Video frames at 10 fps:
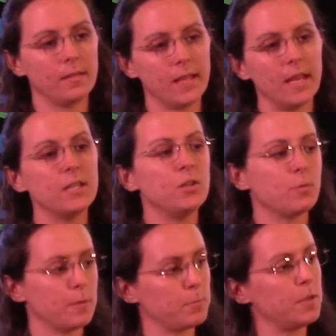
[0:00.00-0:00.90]
The
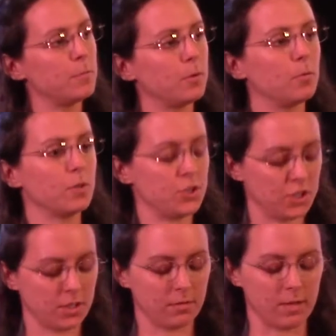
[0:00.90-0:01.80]
Inuit people were
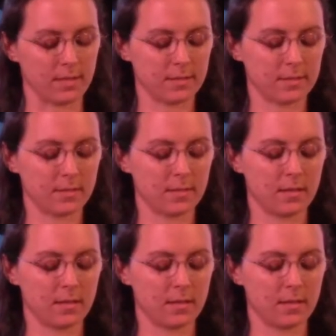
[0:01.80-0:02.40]
generous.